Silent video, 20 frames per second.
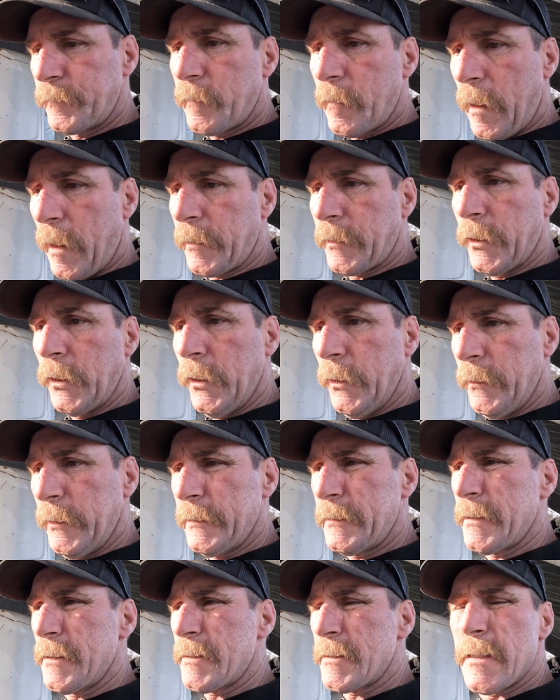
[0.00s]
talked to
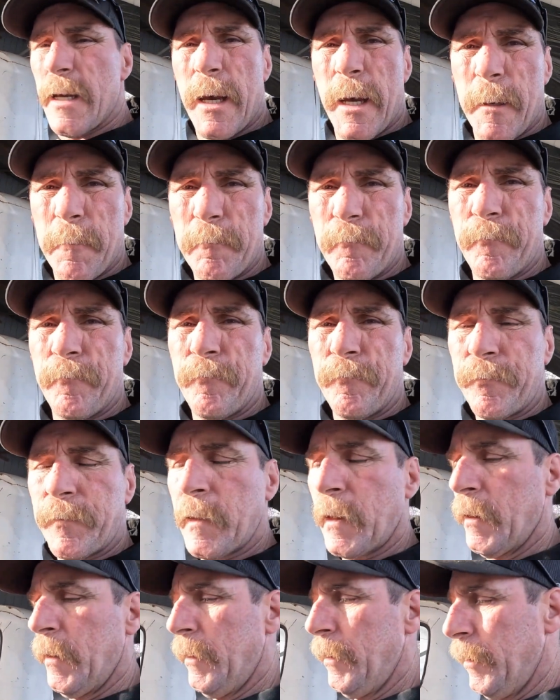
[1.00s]
Lewis this time.
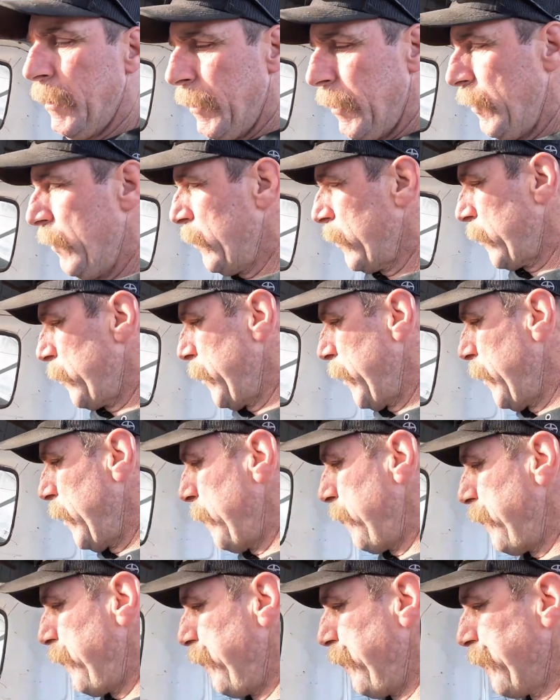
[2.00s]
He hooked me
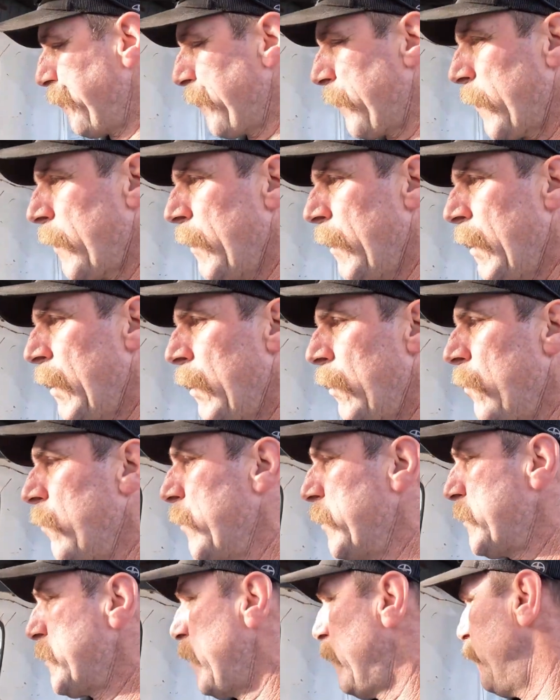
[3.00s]
up
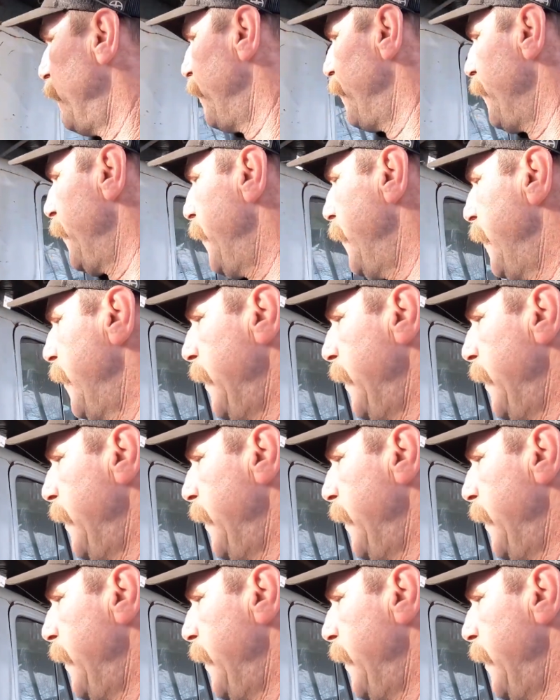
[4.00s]
with 7 feet of